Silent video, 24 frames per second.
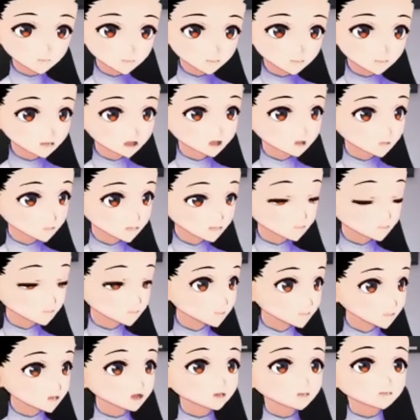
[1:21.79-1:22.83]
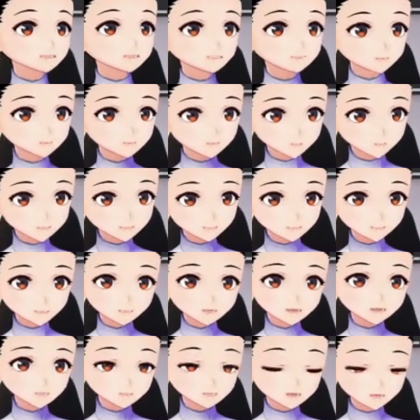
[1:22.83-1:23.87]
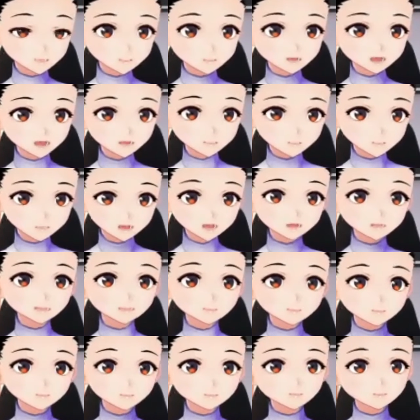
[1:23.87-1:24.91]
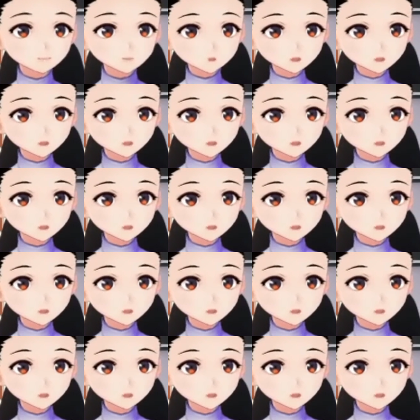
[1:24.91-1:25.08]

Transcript: for the right trolleys, like the right hand side trolleys,